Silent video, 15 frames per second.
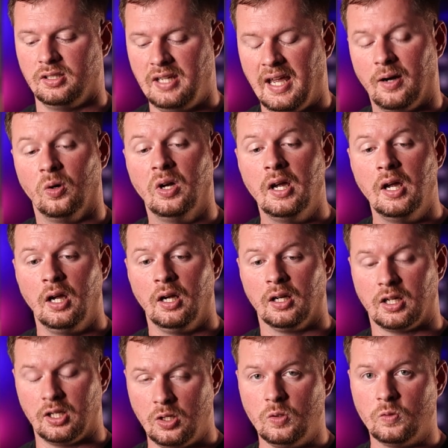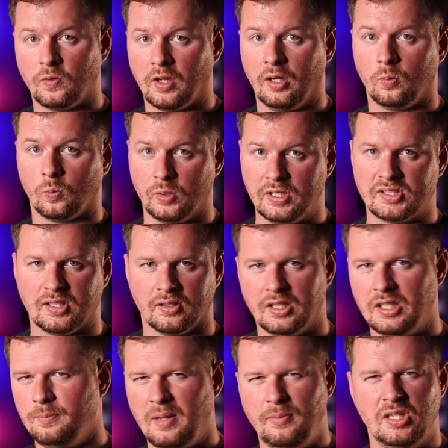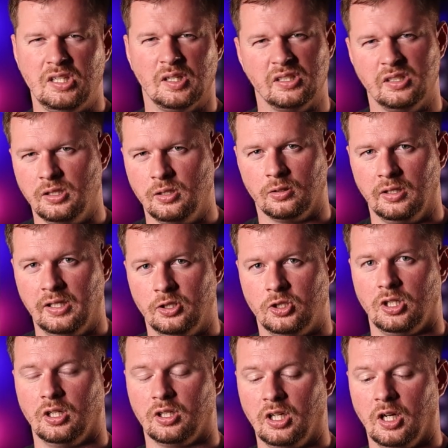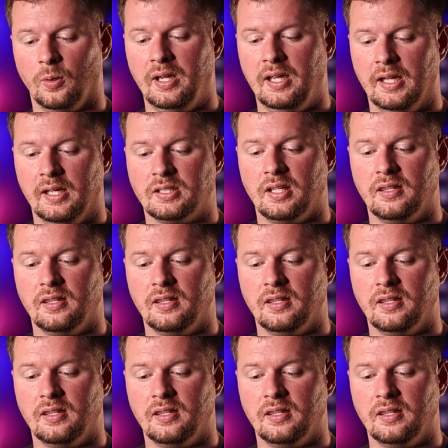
Now, Canova recently, maybe a year-ish ago, hit